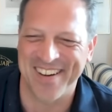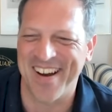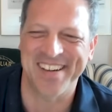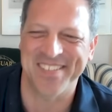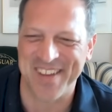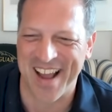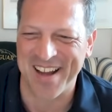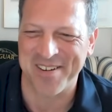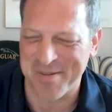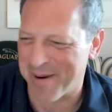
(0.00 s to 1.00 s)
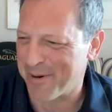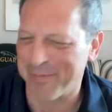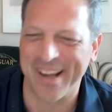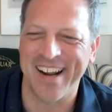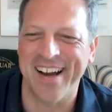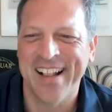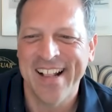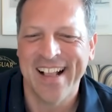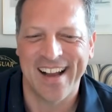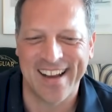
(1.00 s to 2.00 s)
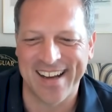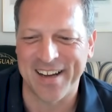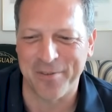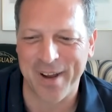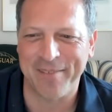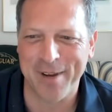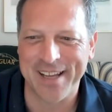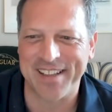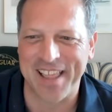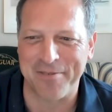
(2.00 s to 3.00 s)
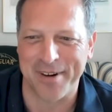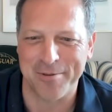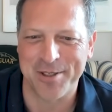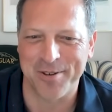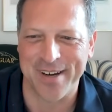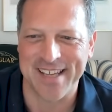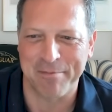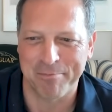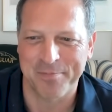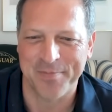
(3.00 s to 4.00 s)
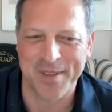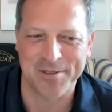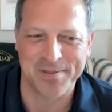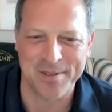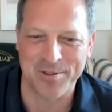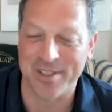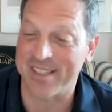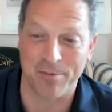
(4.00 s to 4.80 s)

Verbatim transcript: Right. I don't. I don't remember. But uh, uh, we, we had a lot of fun. It was a great time. It was good. It was a good time.